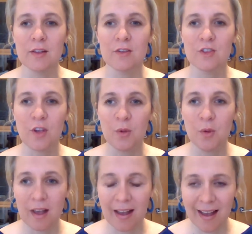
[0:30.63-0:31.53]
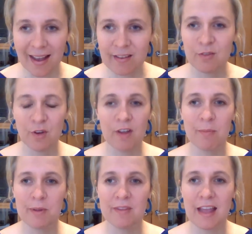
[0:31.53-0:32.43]
So
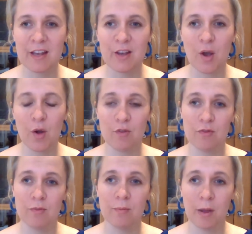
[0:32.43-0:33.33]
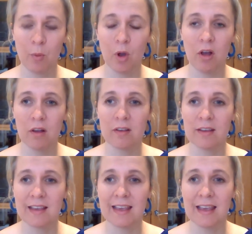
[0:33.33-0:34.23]
85% of my work
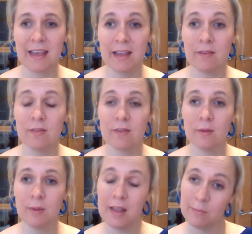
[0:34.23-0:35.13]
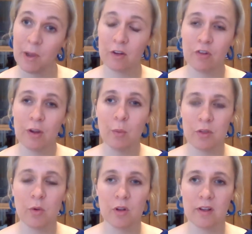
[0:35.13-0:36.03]
is partnering
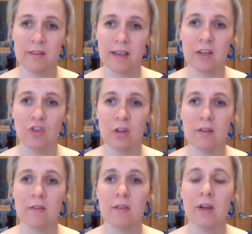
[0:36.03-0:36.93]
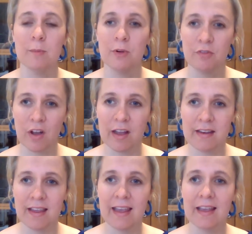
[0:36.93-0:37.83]
with organisations,
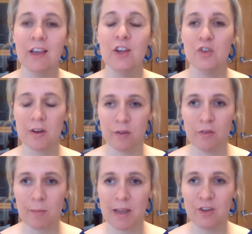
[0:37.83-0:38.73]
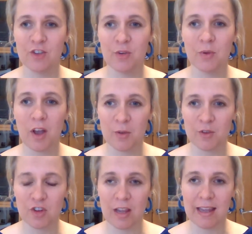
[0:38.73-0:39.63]
providing transformational
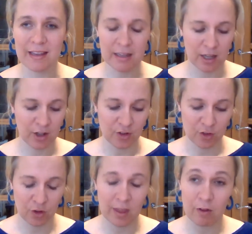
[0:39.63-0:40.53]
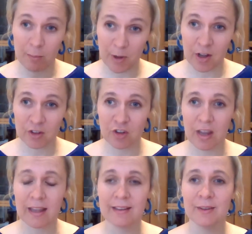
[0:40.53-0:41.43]
coaching to their
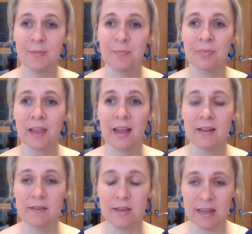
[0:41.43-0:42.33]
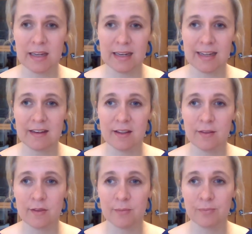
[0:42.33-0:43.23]
emerging and senior
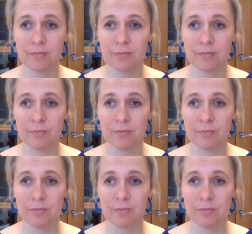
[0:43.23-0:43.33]
leaders.